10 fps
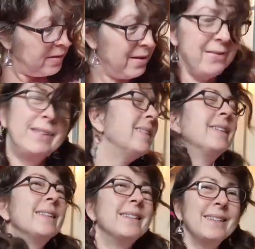Let
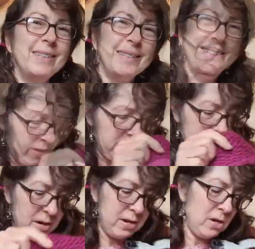me just put this
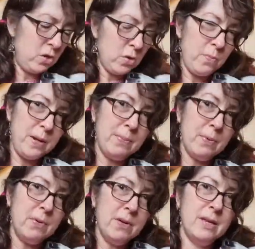on to show
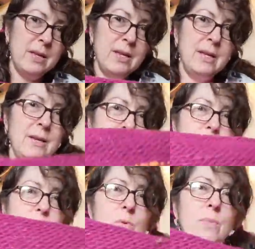
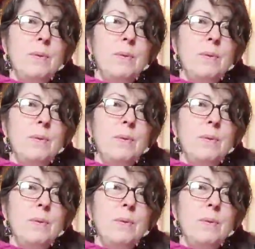the